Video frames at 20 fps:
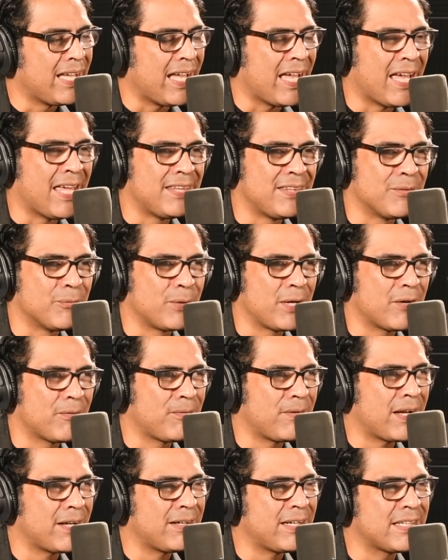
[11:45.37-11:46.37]
And we're
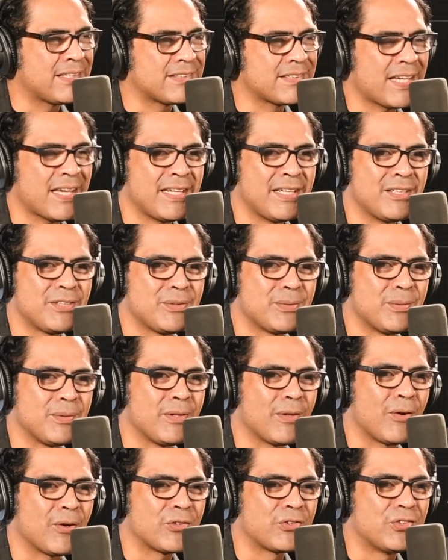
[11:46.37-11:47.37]
very excited to
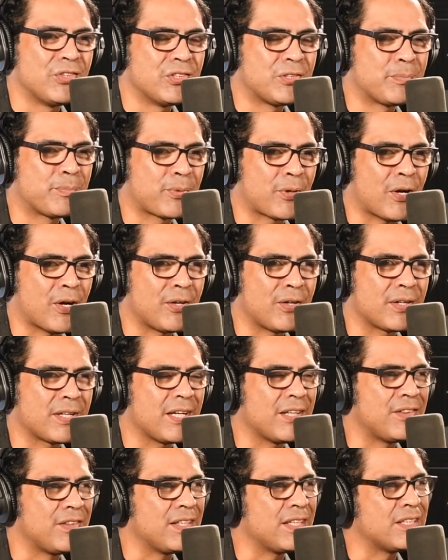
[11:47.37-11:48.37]
launch this product.
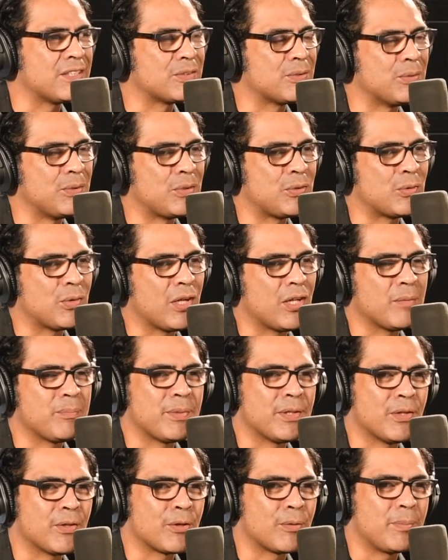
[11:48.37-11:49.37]
I think it's going to help a
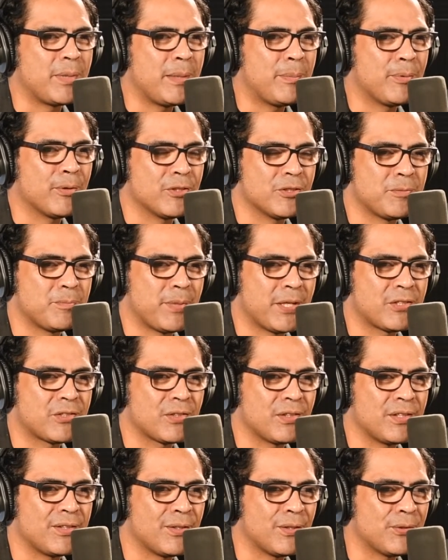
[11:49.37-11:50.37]
lot of people,
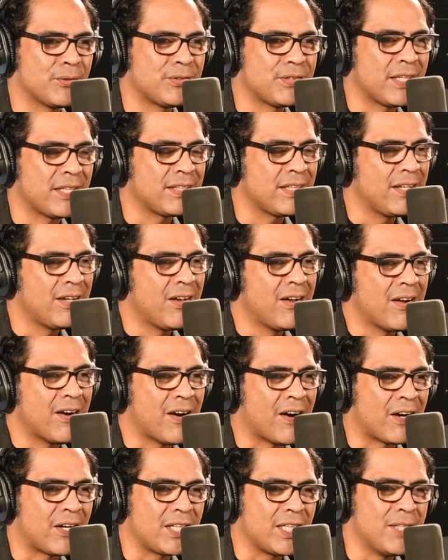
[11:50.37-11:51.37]
especially those that
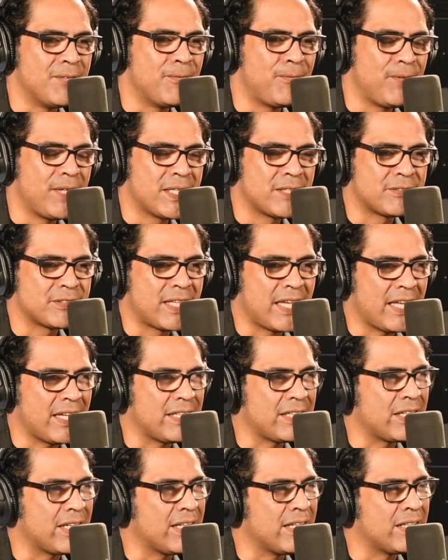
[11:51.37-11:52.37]
are in fear of
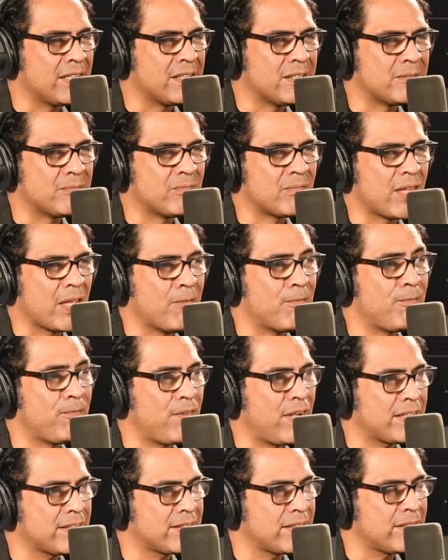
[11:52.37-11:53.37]
getting um,
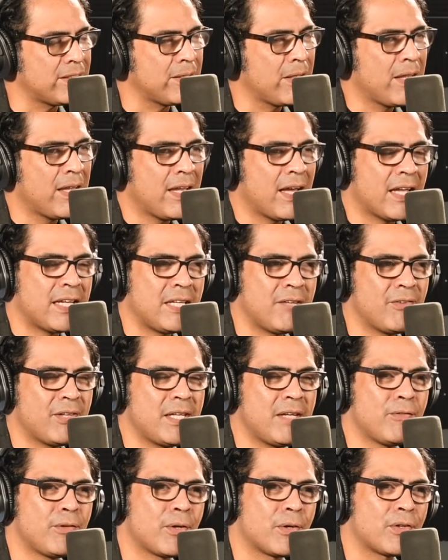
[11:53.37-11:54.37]
infected. And even
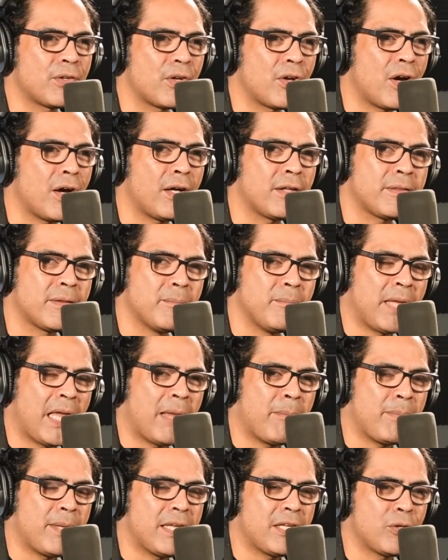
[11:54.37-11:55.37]
if you're not,
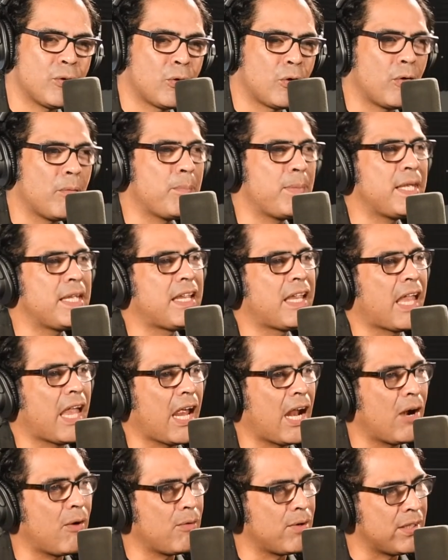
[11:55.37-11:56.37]
maybe you could be
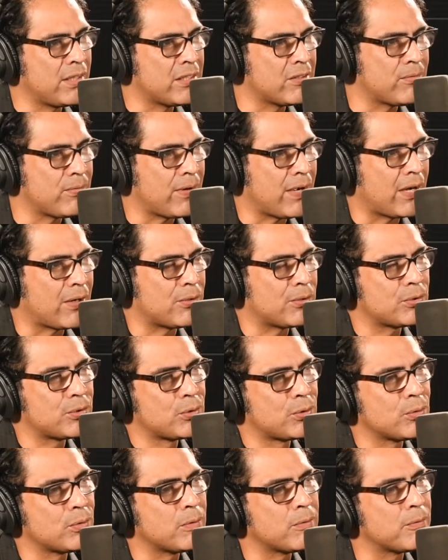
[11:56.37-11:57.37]
carrying the virus
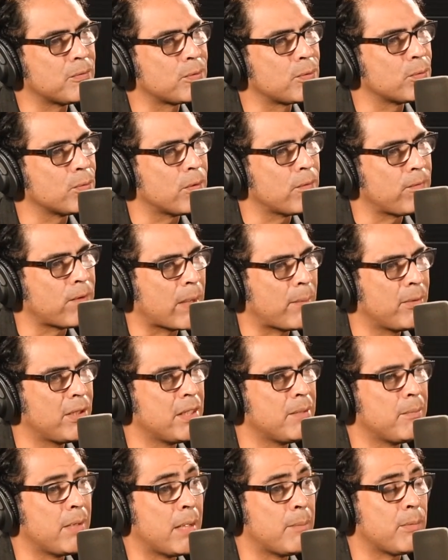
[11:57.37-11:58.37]
to, to a
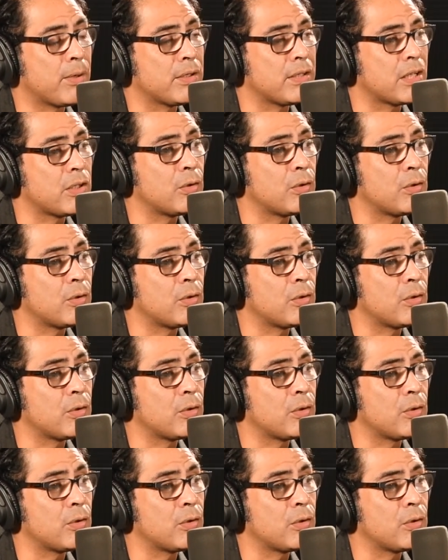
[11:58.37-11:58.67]
family member that you